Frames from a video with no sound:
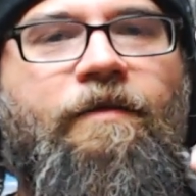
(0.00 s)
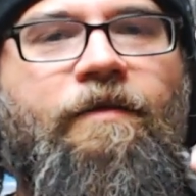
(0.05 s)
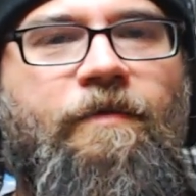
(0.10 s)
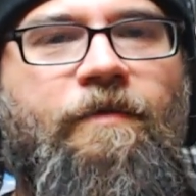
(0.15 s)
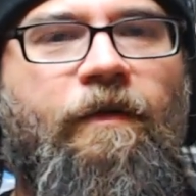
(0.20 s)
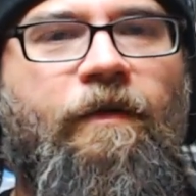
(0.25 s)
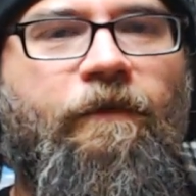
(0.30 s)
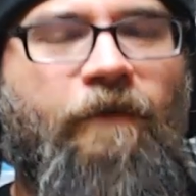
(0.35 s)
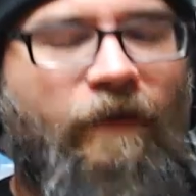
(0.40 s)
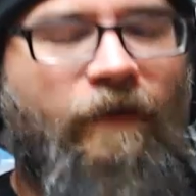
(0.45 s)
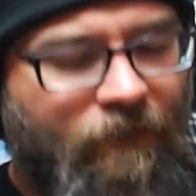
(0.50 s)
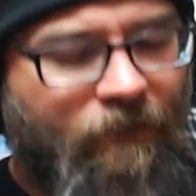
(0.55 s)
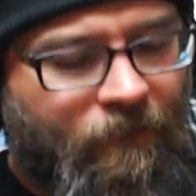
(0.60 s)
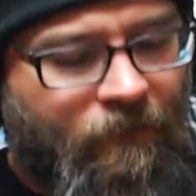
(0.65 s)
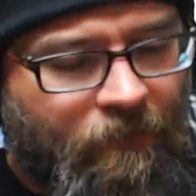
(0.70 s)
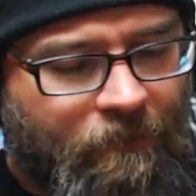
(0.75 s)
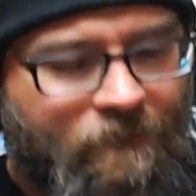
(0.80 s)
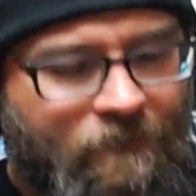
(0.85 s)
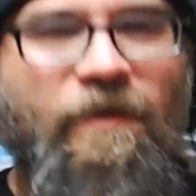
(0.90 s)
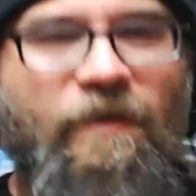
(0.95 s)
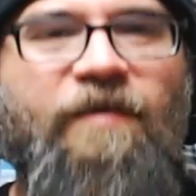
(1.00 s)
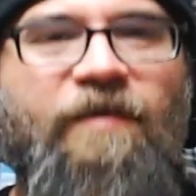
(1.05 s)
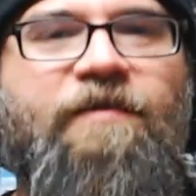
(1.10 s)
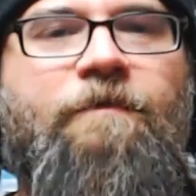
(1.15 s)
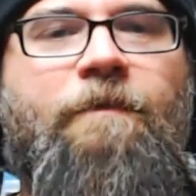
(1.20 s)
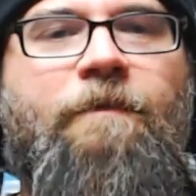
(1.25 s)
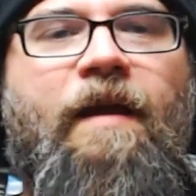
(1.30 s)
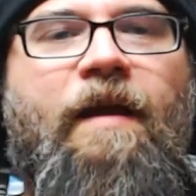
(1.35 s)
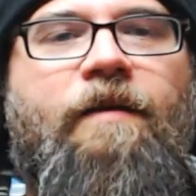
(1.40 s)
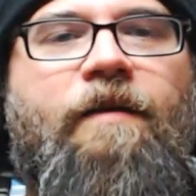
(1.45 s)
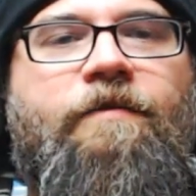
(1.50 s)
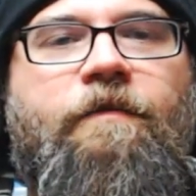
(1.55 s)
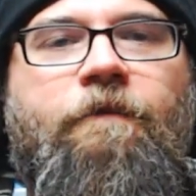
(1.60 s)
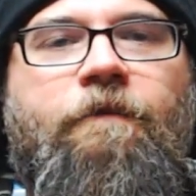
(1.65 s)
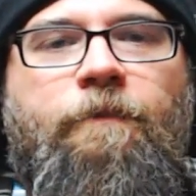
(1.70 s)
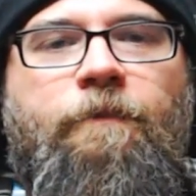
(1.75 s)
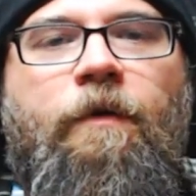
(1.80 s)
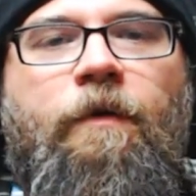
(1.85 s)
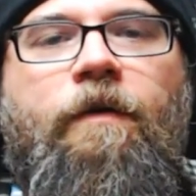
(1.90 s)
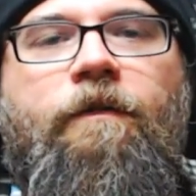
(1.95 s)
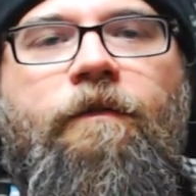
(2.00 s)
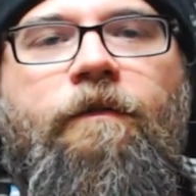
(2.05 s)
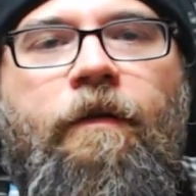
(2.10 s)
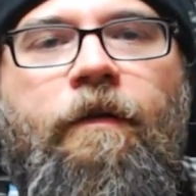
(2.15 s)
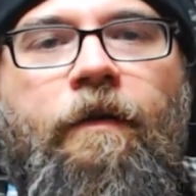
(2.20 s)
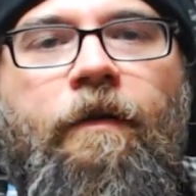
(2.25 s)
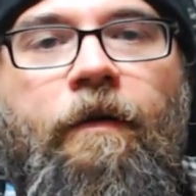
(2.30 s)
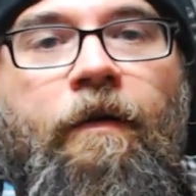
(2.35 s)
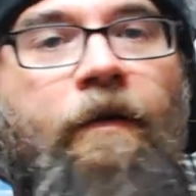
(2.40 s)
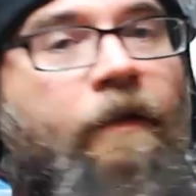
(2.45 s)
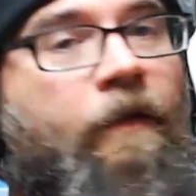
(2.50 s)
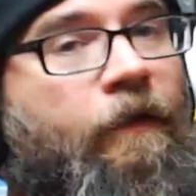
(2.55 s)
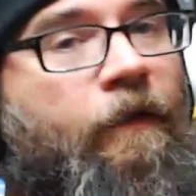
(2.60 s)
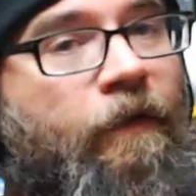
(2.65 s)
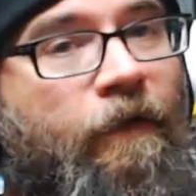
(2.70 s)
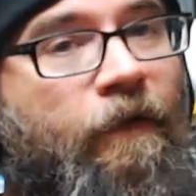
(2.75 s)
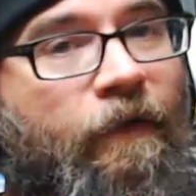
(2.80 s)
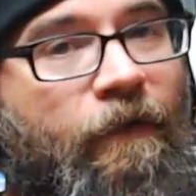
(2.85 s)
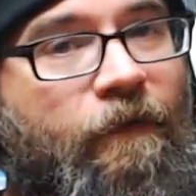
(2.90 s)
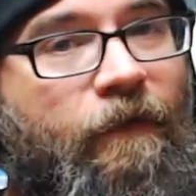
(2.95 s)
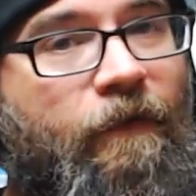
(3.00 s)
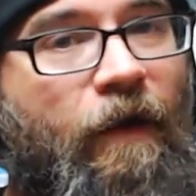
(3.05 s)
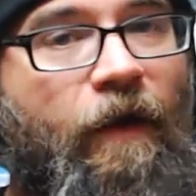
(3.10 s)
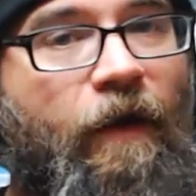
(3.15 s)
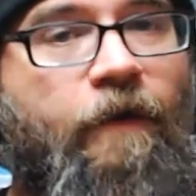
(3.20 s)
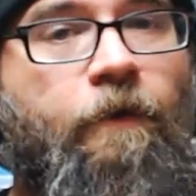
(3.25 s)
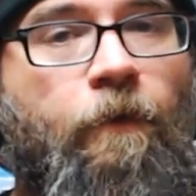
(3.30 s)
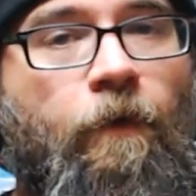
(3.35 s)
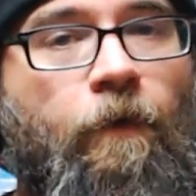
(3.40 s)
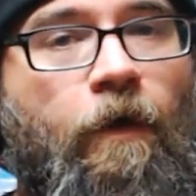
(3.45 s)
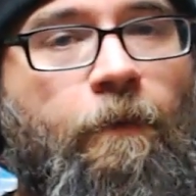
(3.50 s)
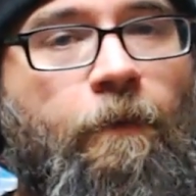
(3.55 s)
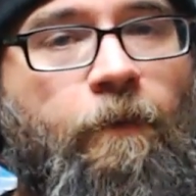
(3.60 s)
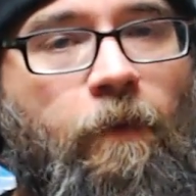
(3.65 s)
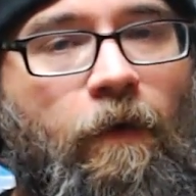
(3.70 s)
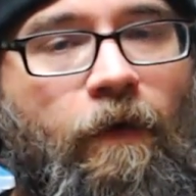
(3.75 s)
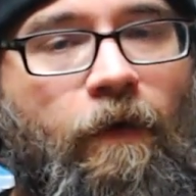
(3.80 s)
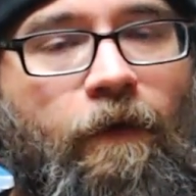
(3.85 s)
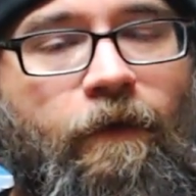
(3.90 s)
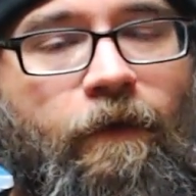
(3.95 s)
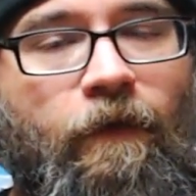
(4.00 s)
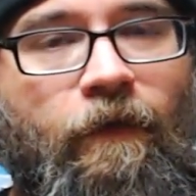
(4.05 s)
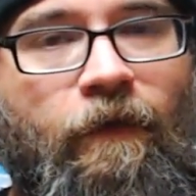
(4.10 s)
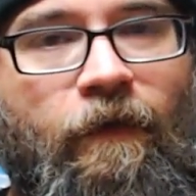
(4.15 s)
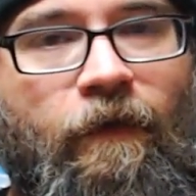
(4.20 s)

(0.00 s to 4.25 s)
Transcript: interesting little mishmash of books here that I grew up with,